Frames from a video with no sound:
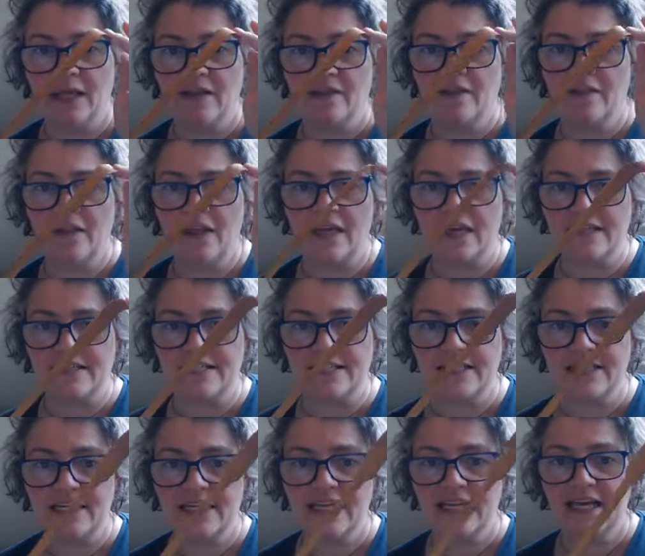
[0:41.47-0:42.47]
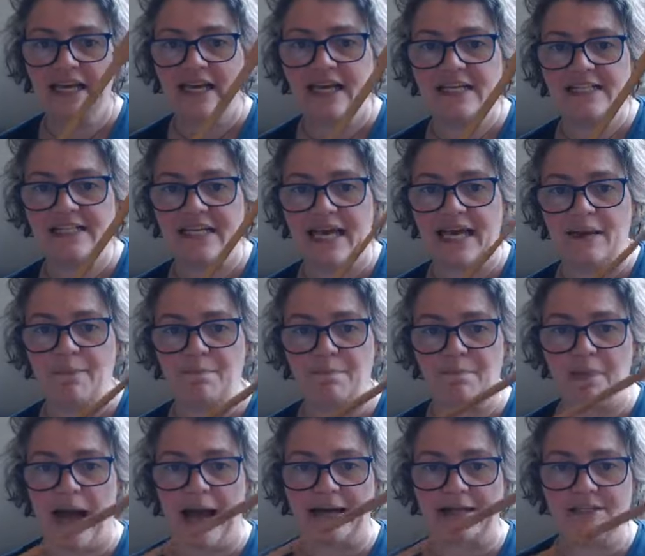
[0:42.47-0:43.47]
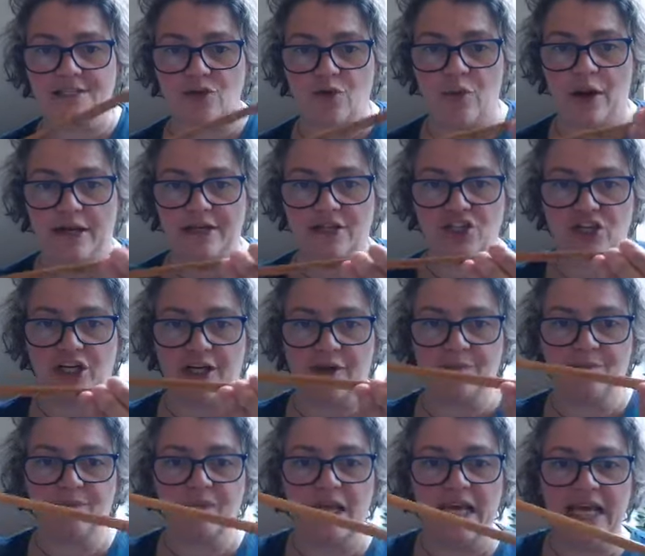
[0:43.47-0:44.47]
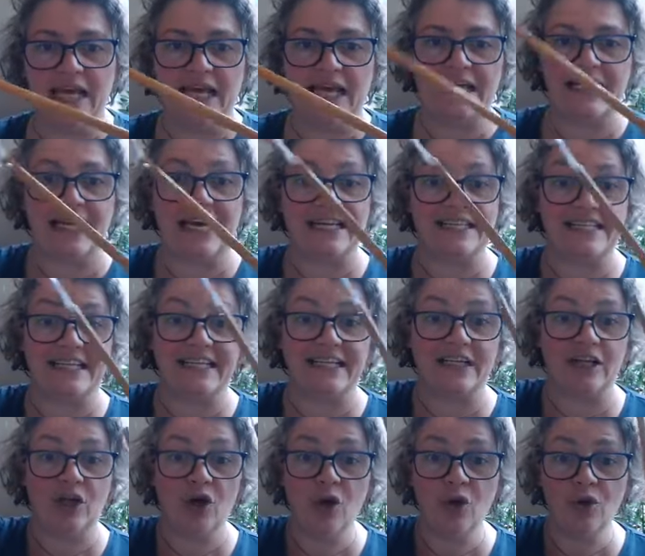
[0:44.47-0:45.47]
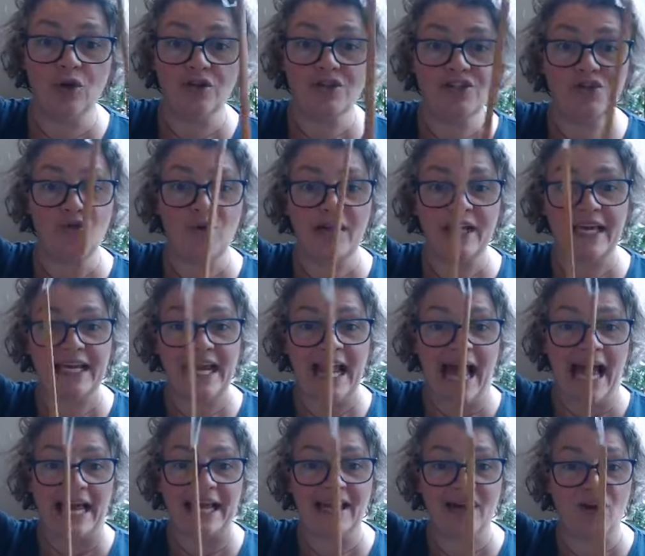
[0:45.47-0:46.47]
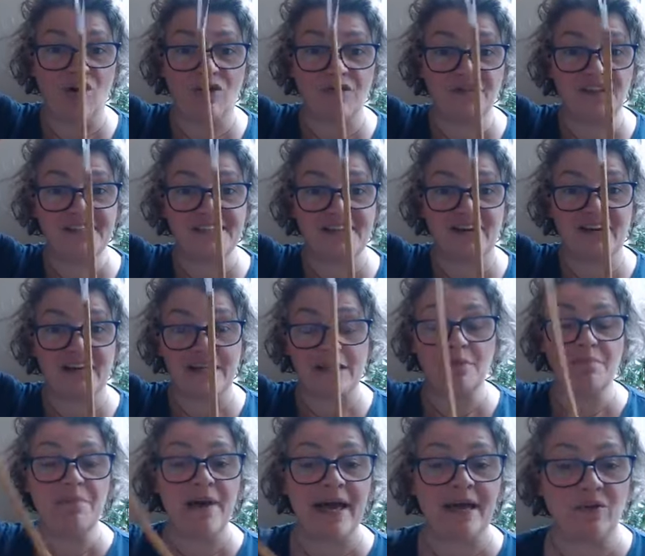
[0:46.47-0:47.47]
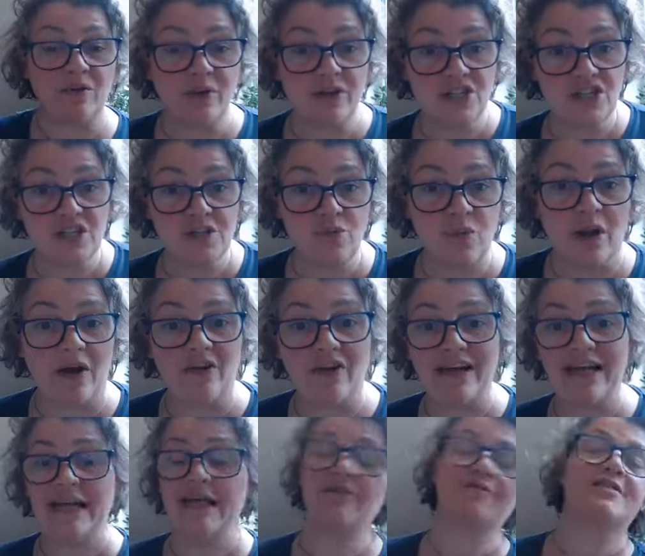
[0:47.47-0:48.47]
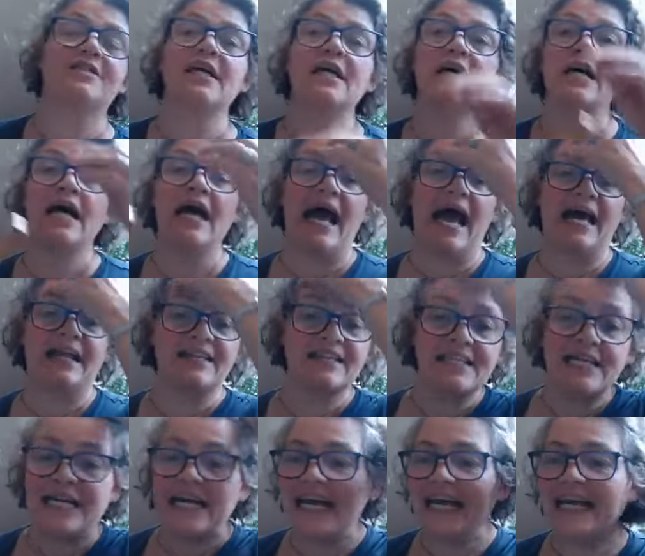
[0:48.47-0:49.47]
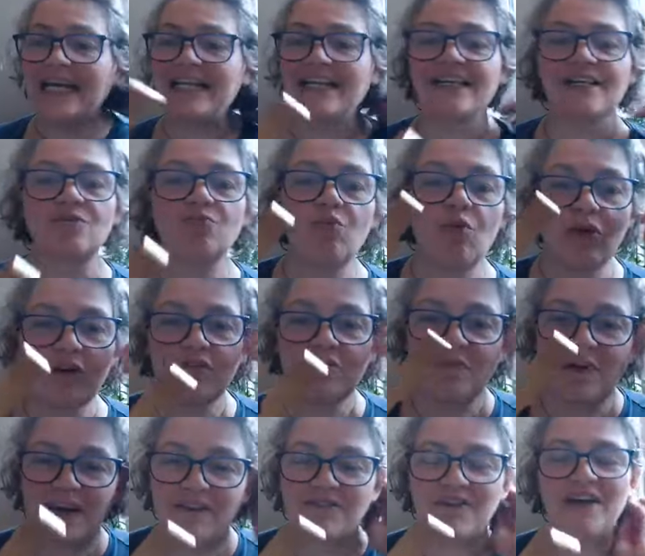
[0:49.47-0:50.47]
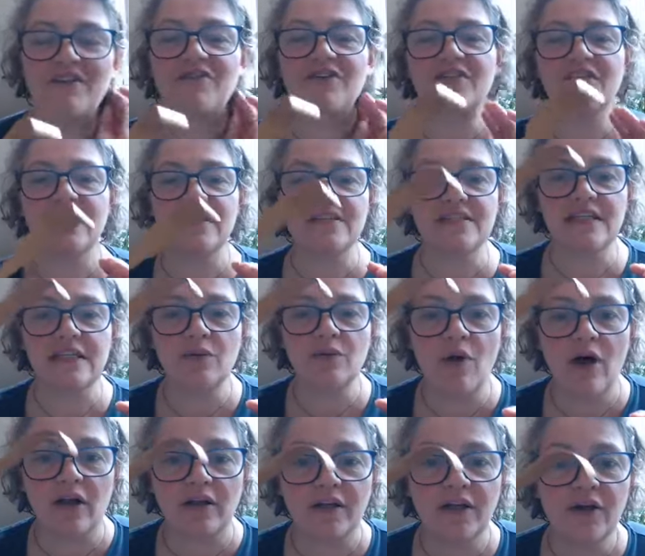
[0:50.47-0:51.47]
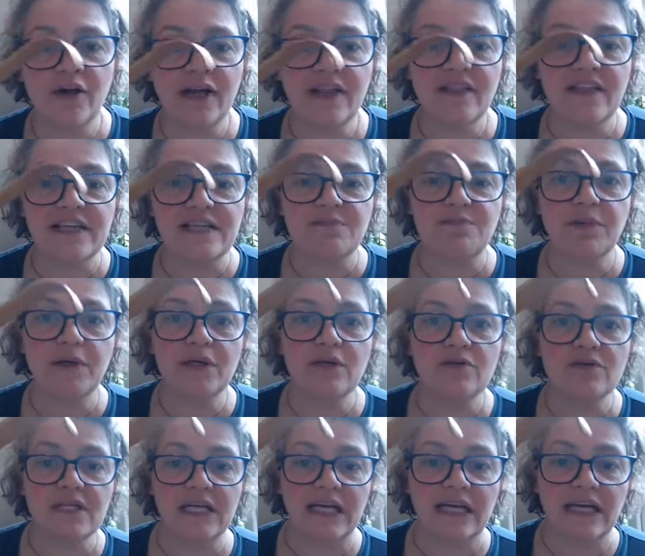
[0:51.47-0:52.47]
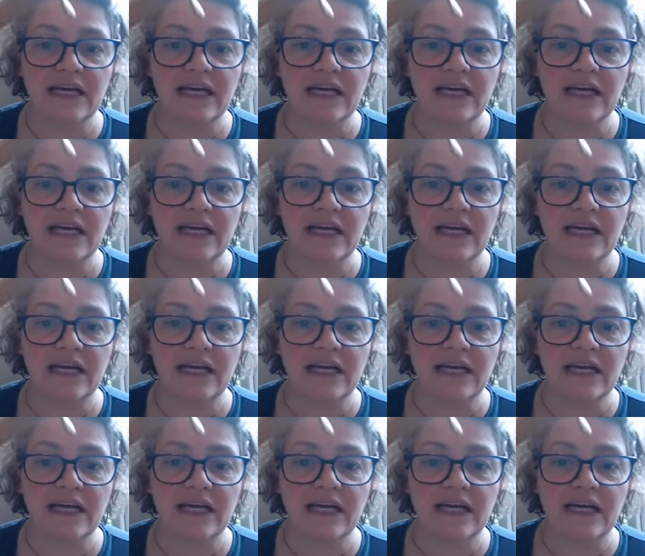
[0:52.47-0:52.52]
This is a back scratcher. It has a little hook so I can hang it off the side of the bed, which is where it lives. And it is one of my favourite things in the world. Look at this beauty.